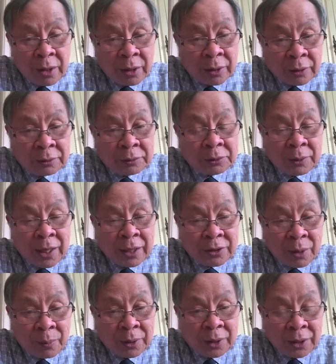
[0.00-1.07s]
year to get
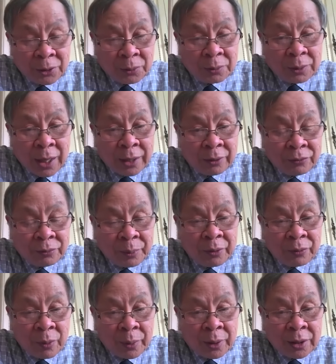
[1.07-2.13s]
somebody to kind of
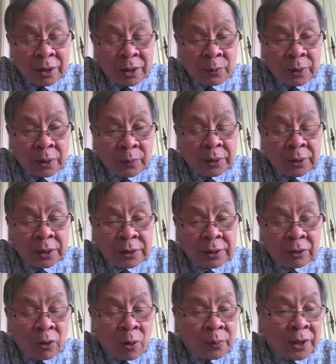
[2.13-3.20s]
be familiar right. with
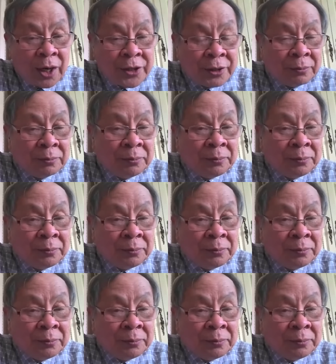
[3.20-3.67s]
the operation.